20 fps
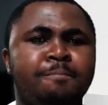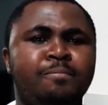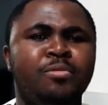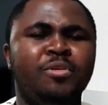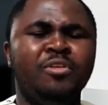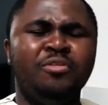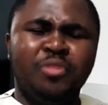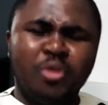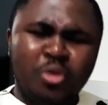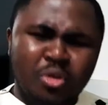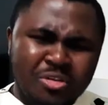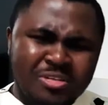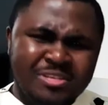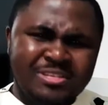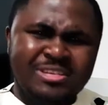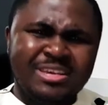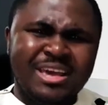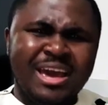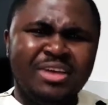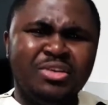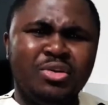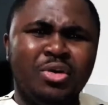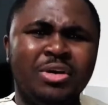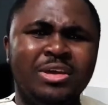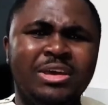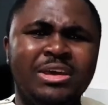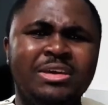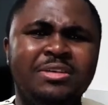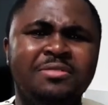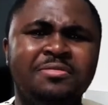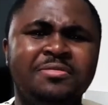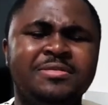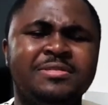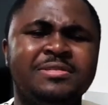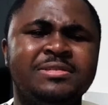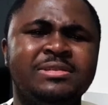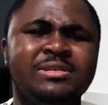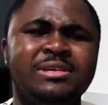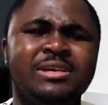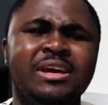Volunteer your gift.
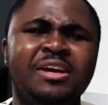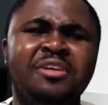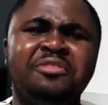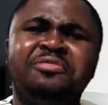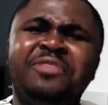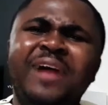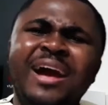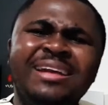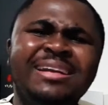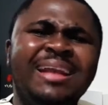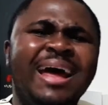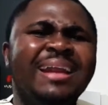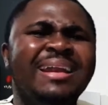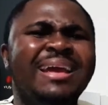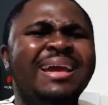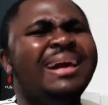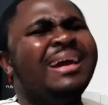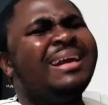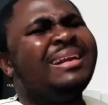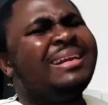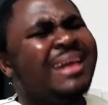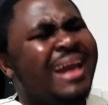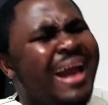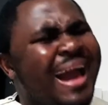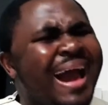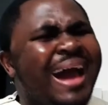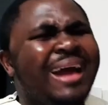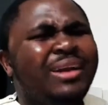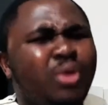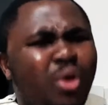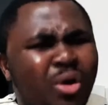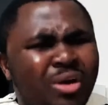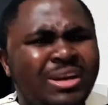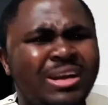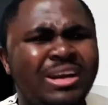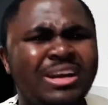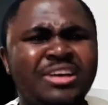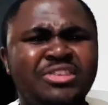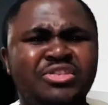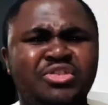Find an area and
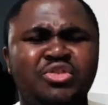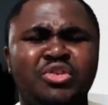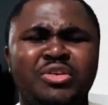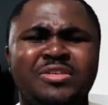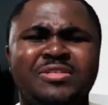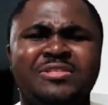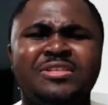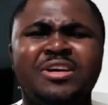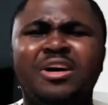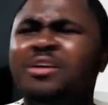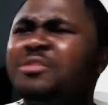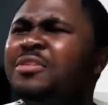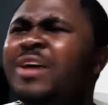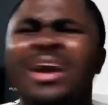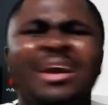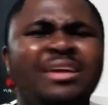unleash yourself.